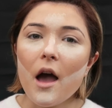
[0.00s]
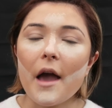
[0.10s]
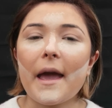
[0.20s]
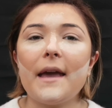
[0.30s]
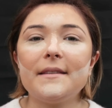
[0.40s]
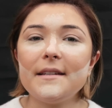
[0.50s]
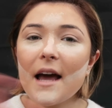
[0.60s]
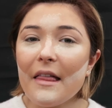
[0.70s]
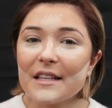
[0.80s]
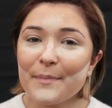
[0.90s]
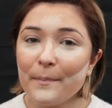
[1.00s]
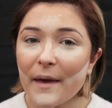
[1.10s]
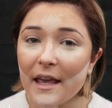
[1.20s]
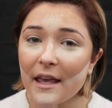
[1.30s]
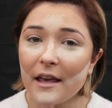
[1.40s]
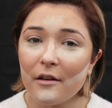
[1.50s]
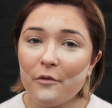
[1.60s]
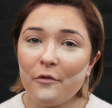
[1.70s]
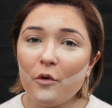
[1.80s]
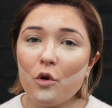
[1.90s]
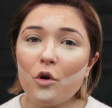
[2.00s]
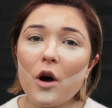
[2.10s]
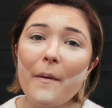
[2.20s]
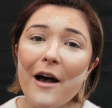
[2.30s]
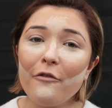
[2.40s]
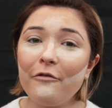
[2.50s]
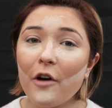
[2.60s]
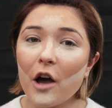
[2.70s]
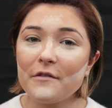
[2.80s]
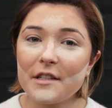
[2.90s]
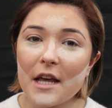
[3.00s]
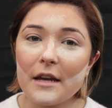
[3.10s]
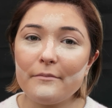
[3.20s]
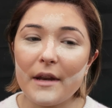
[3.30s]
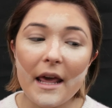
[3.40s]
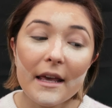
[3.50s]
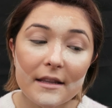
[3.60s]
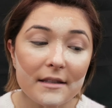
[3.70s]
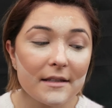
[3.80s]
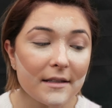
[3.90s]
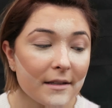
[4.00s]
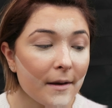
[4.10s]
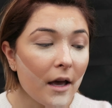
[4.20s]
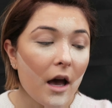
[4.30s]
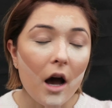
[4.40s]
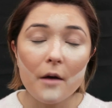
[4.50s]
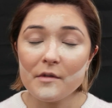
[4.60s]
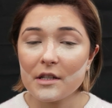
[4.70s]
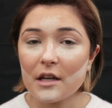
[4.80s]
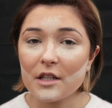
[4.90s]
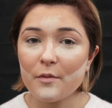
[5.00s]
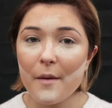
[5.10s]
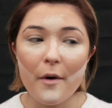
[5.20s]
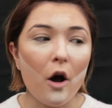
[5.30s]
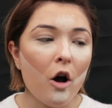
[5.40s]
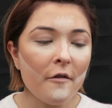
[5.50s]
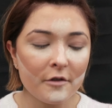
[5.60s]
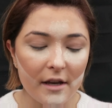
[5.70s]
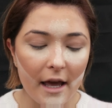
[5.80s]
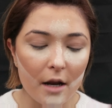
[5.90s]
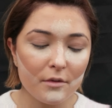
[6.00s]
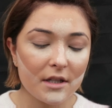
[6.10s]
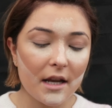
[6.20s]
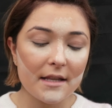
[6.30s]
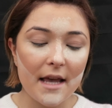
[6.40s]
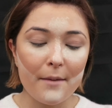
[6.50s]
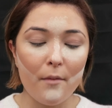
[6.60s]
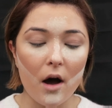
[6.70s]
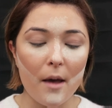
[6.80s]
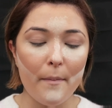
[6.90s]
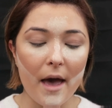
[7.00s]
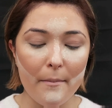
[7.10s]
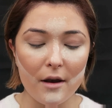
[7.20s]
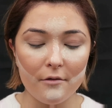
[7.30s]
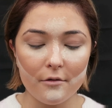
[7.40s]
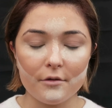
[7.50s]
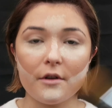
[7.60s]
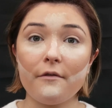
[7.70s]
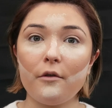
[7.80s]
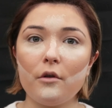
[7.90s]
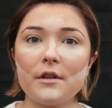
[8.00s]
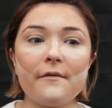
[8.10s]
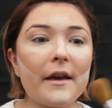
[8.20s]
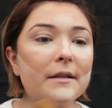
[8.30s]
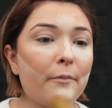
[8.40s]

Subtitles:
Okay, so now that's been baking for about 5 to 10 minutes. I'm just going to sweep it off. So again, I'm just going to take my Bare Minerals Flawless Face